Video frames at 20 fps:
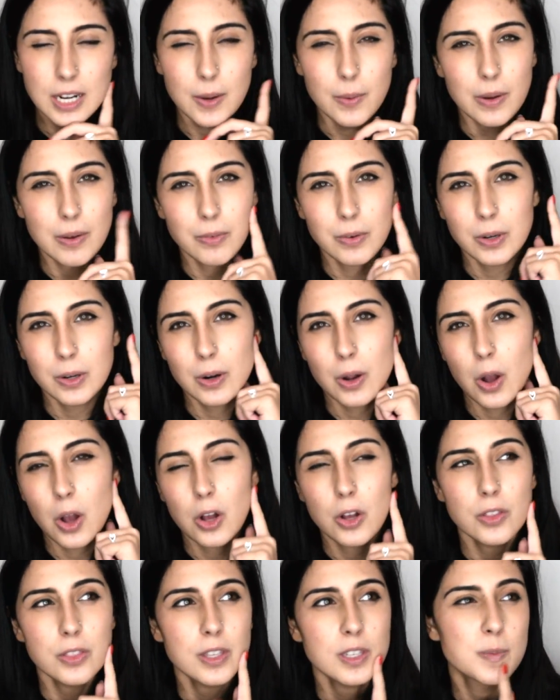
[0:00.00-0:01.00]
However,
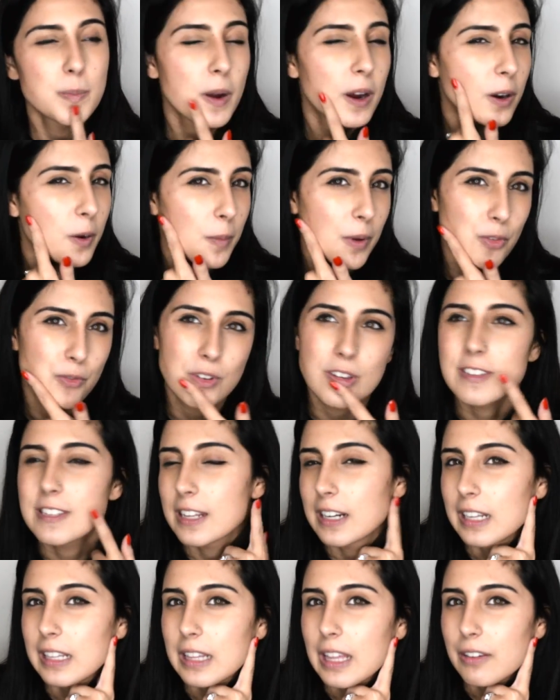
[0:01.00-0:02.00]
on this part of my face
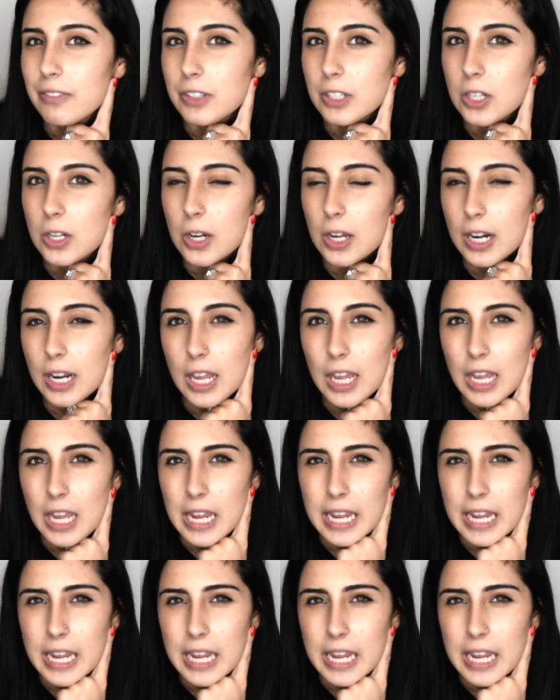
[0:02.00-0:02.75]
that I left it on,